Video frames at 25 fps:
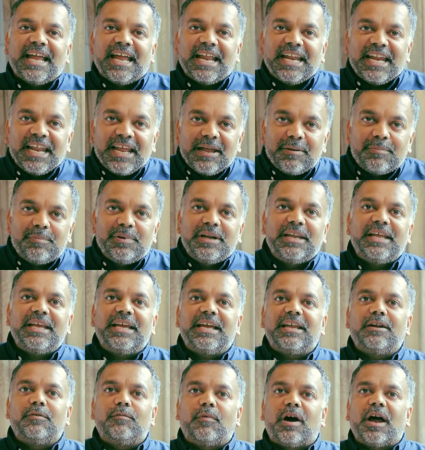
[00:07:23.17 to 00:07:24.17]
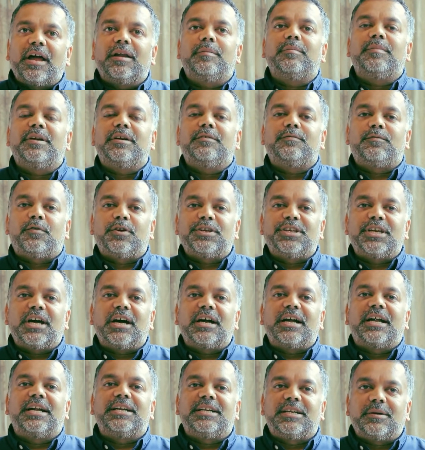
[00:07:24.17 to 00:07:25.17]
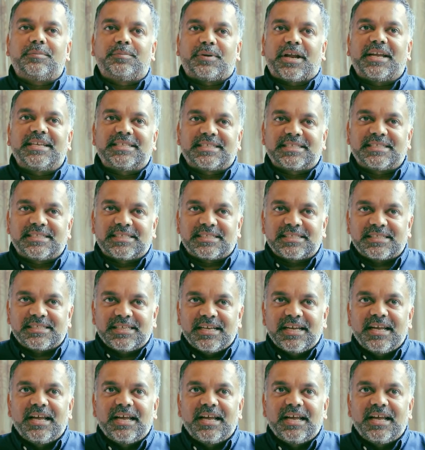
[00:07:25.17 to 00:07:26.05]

enabling environment for young enterprises,